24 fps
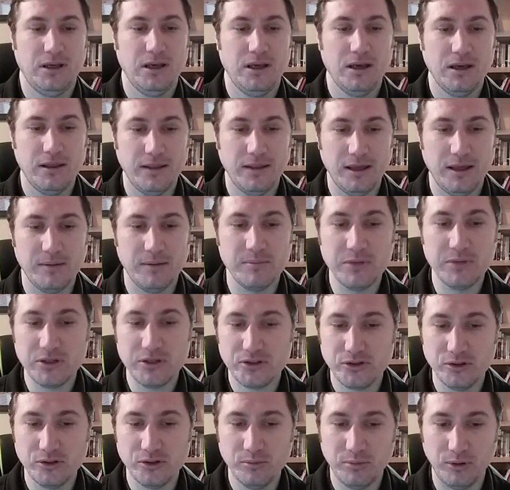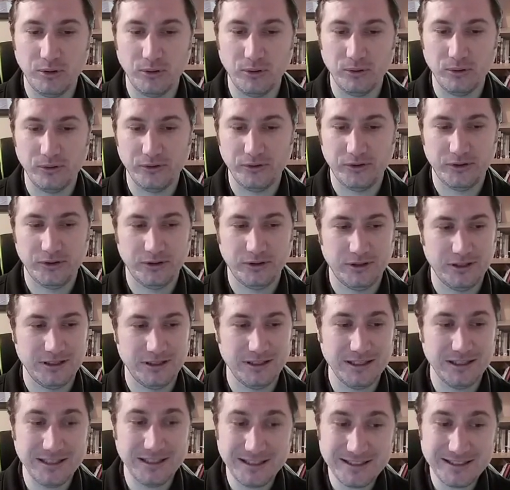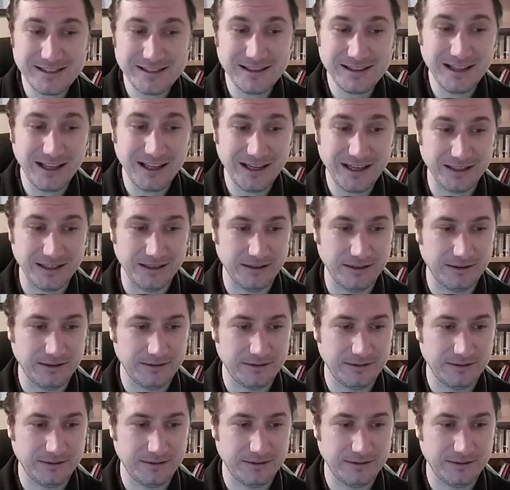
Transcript: that Mr. Bolt is lying